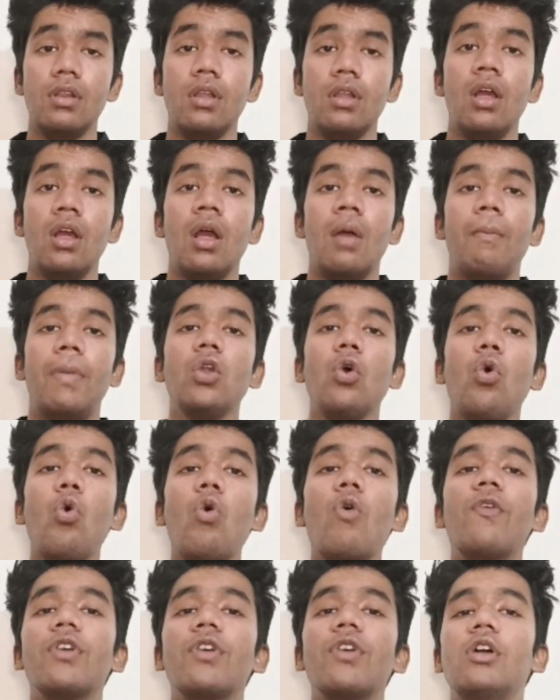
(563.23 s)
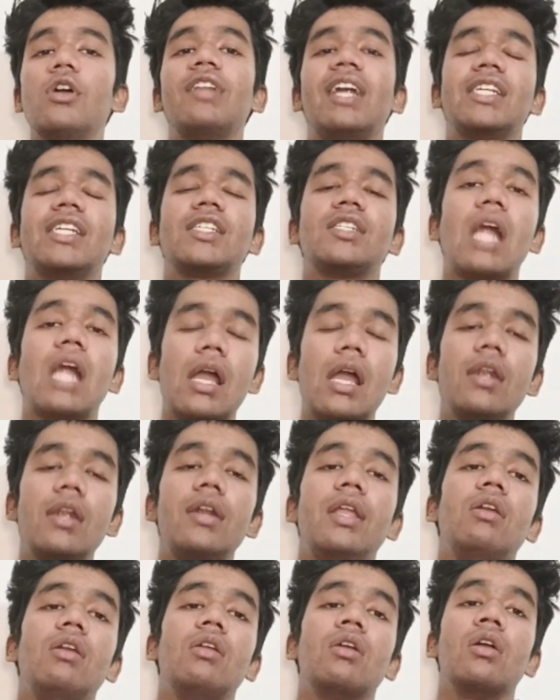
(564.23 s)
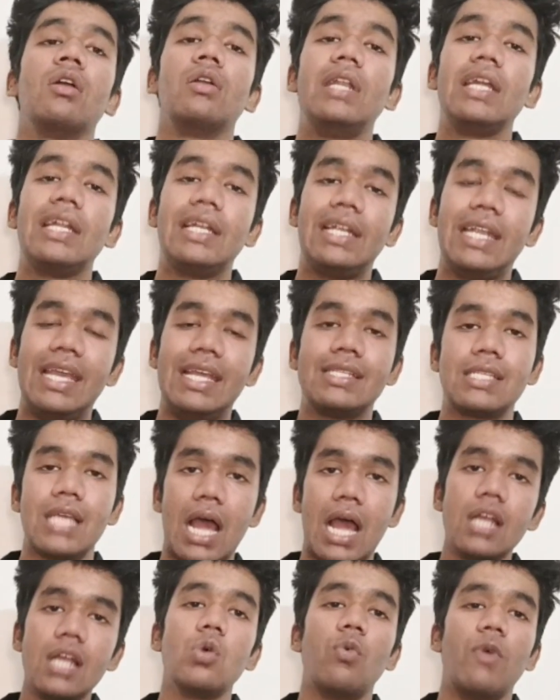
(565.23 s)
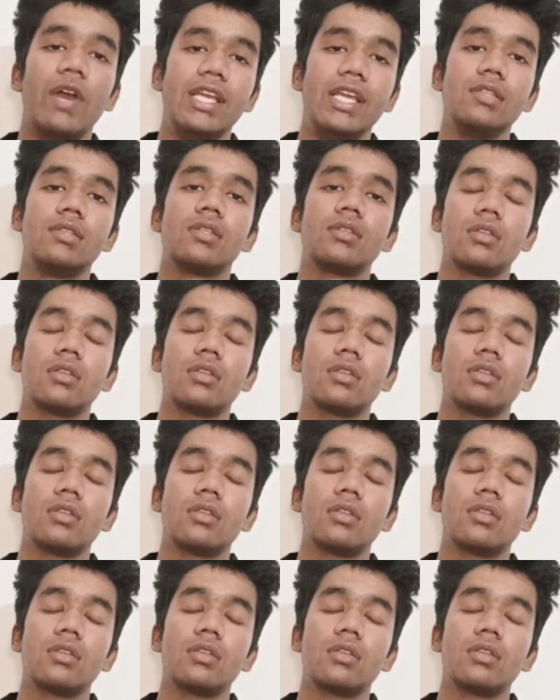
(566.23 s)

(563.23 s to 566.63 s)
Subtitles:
but overall rationality dictates otherwise.